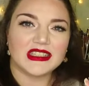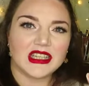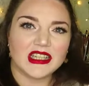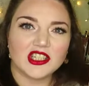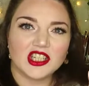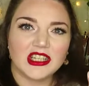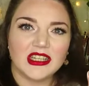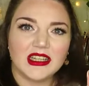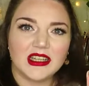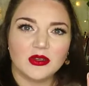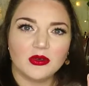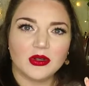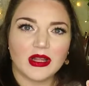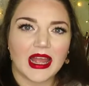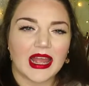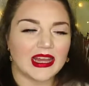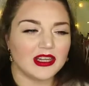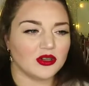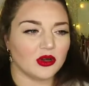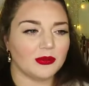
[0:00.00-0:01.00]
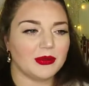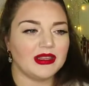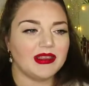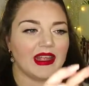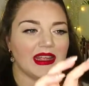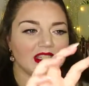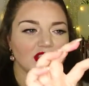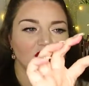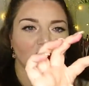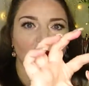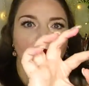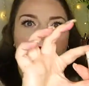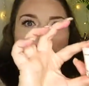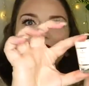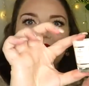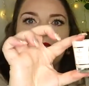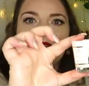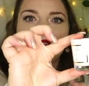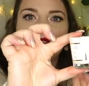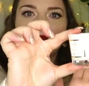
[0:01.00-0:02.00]
such a little candle. I mean, that's not a
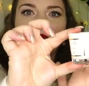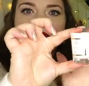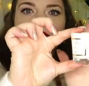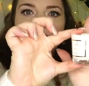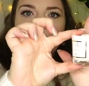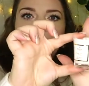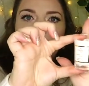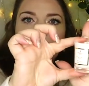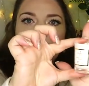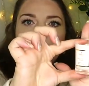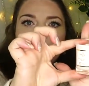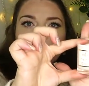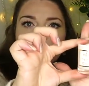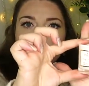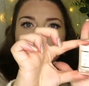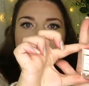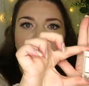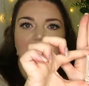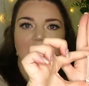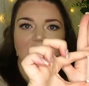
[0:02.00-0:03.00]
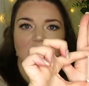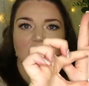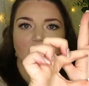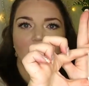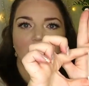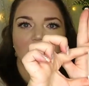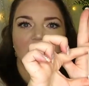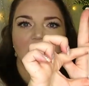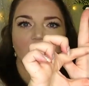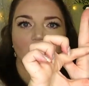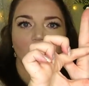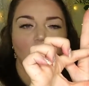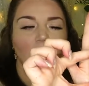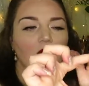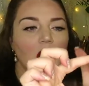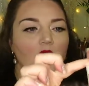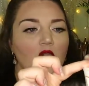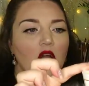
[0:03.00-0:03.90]
big candle, is it? That's quite little.